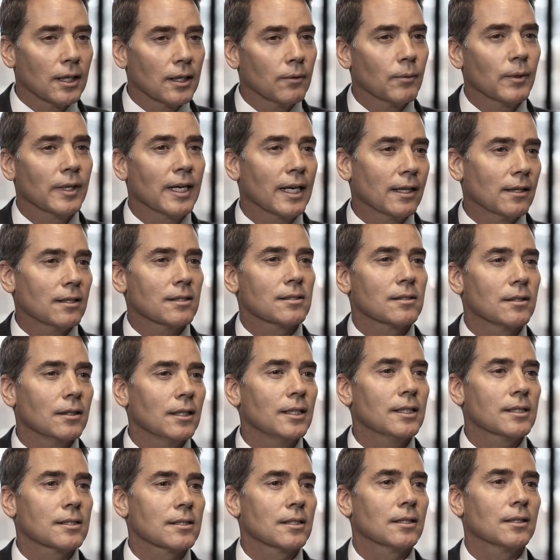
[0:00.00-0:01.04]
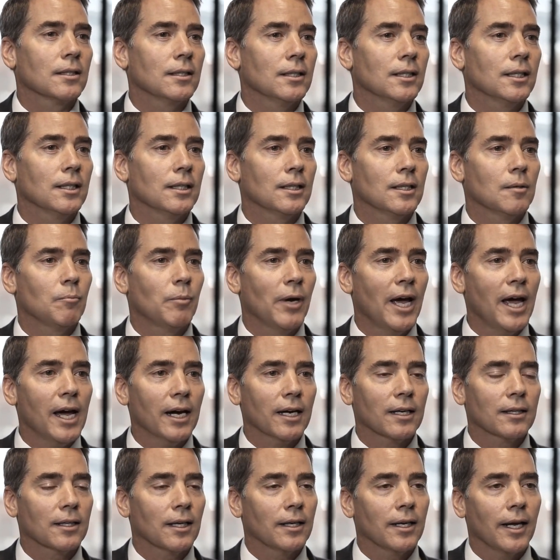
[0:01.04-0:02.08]
We got this list in the
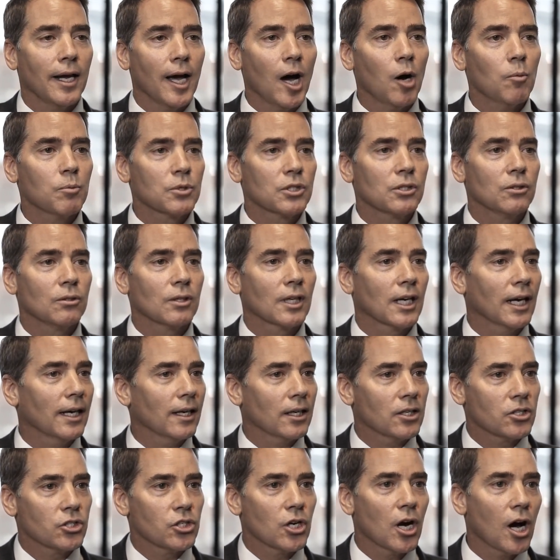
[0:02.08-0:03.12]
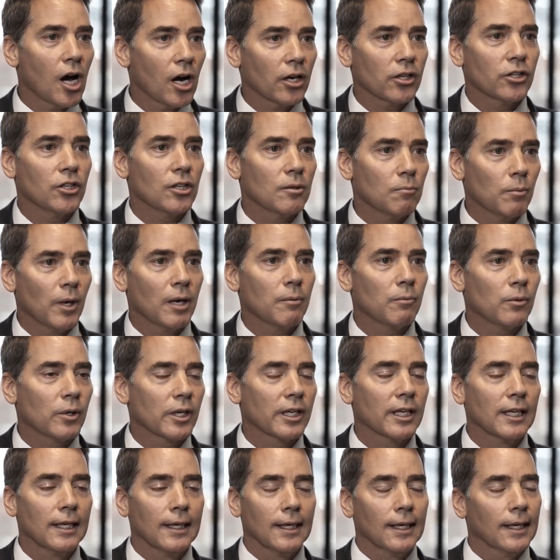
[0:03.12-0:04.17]
packet that helps you kind of jog your
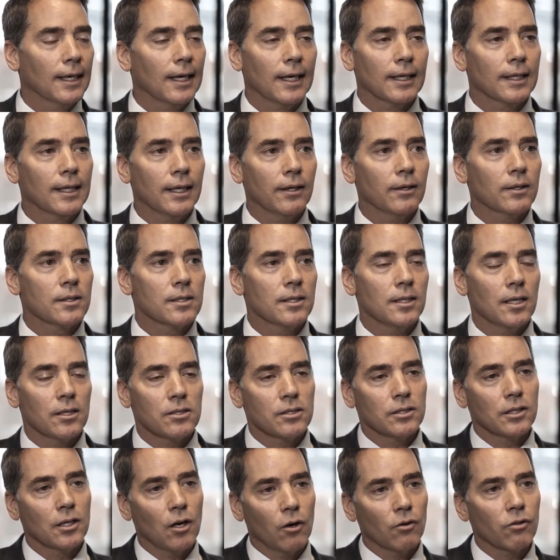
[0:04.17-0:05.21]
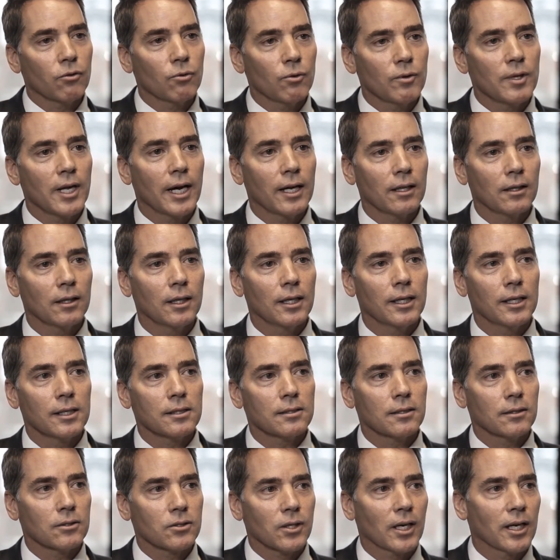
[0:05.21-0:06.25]
memory. And I guarantee as you go through that
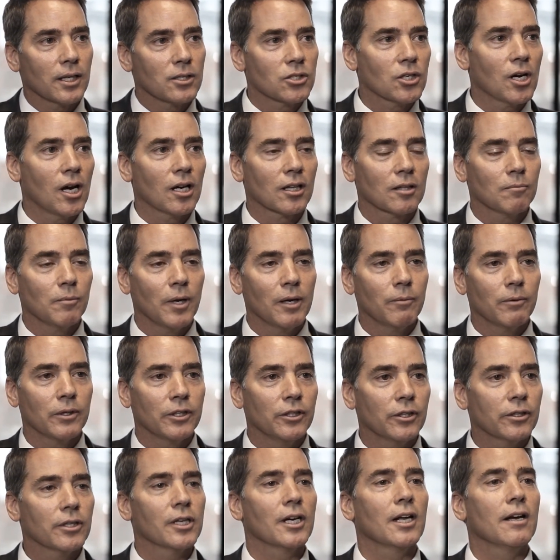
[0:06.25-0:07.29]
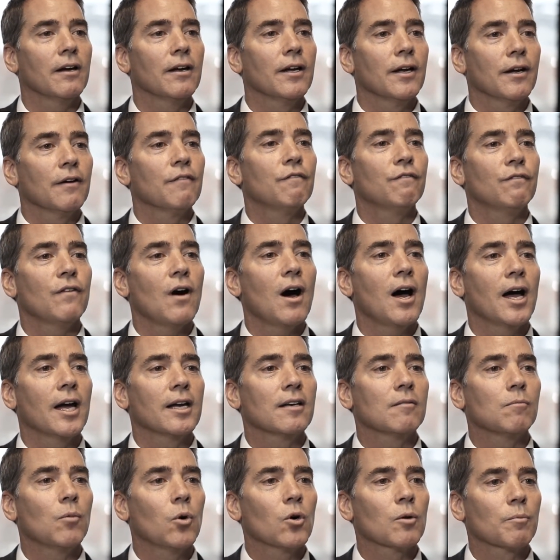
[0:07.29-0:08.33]
list and try to jog the memory, you're going to
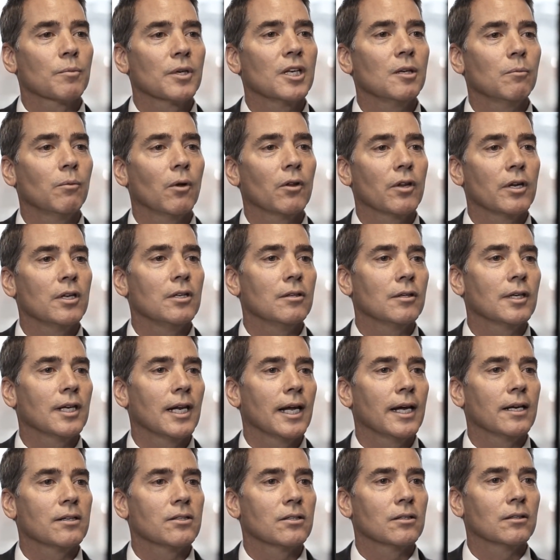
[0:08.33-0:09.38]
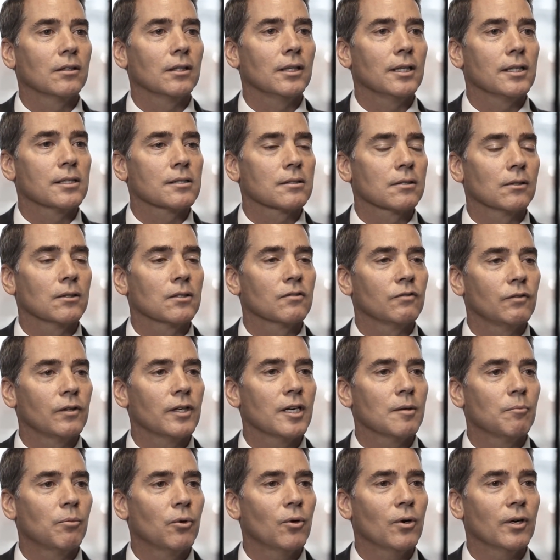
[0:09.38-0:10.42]
find more people that you can add to your list. So it's
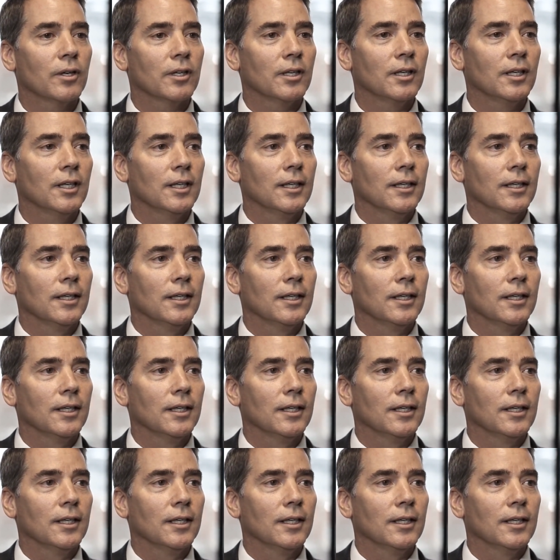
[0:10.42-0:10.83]
very important.